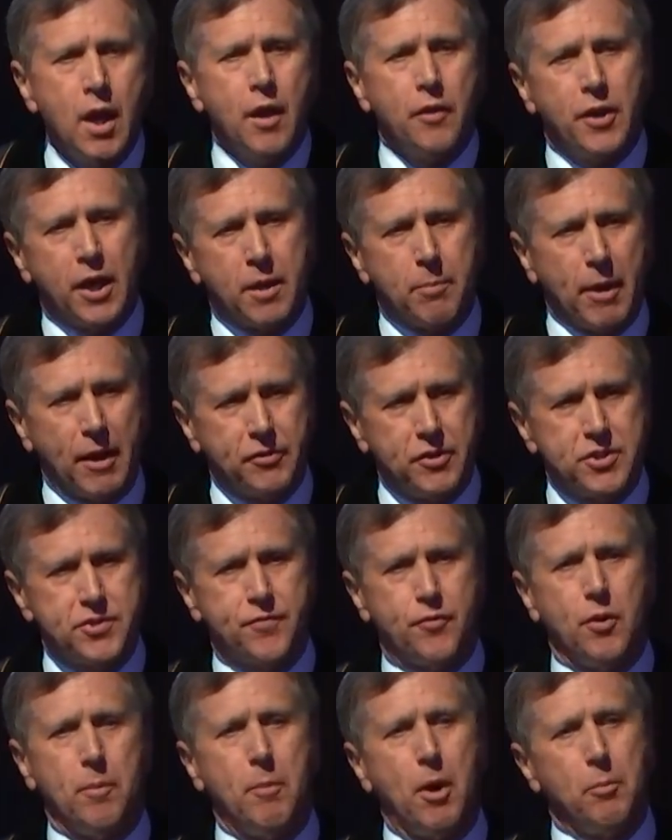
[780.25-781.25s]
Think about this
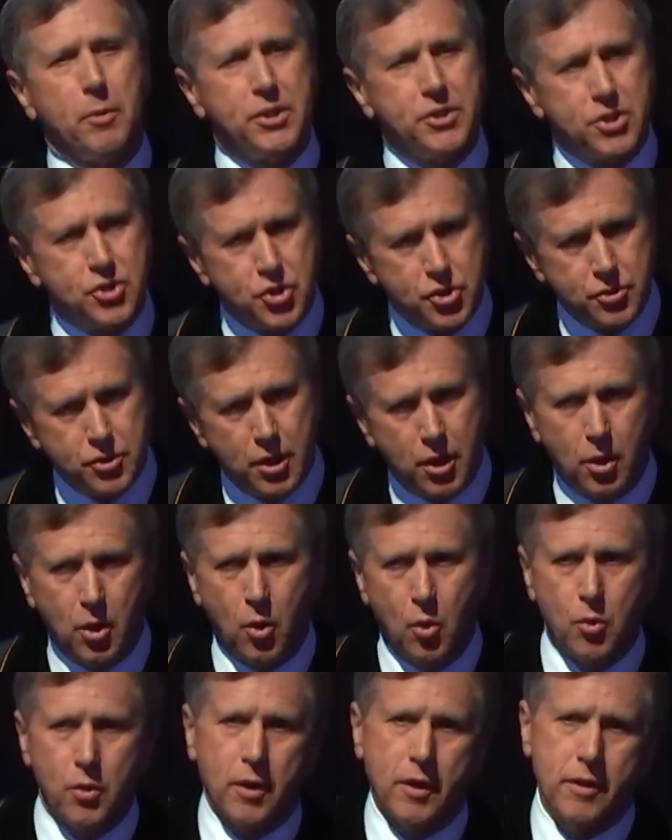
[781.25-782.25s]
for a moment. Did you
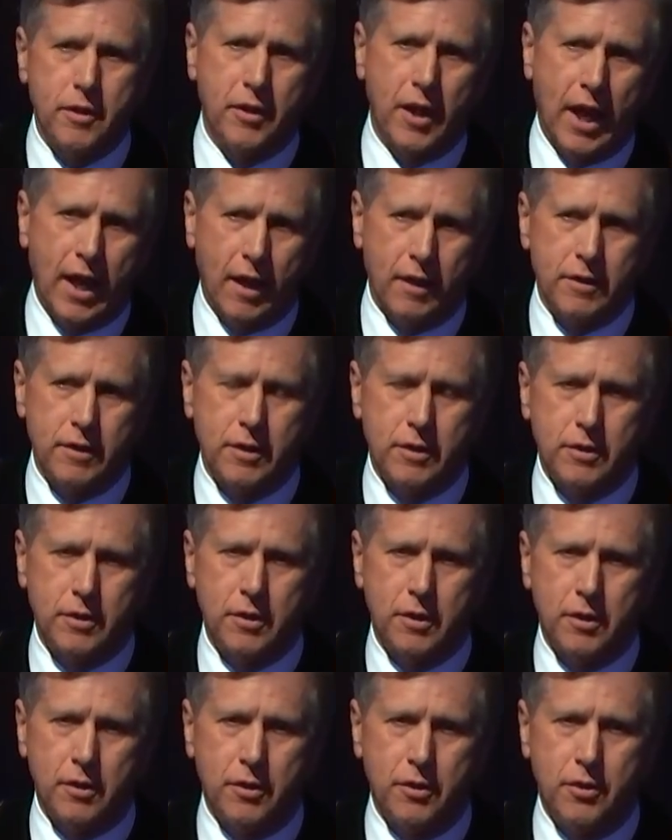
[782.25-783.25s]
know that
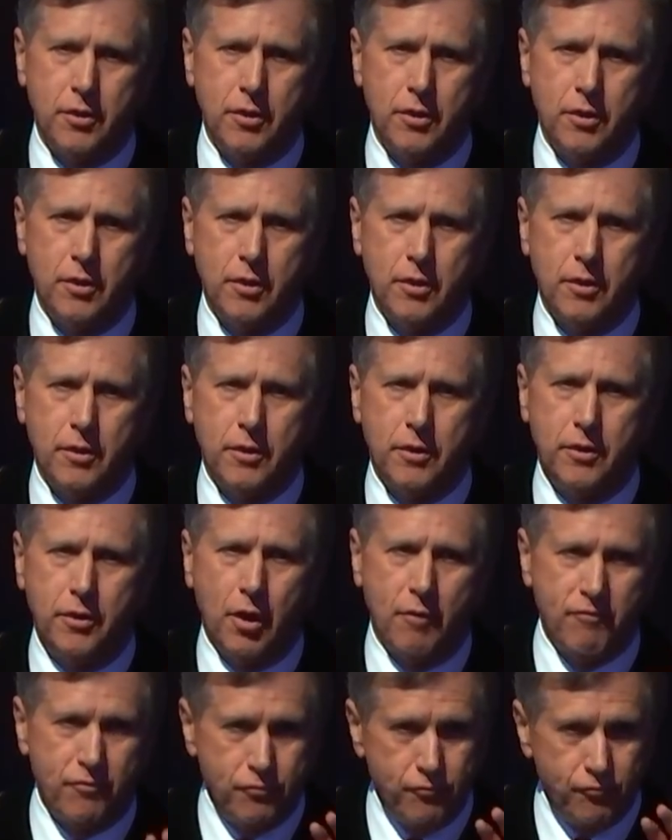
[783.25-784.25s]
the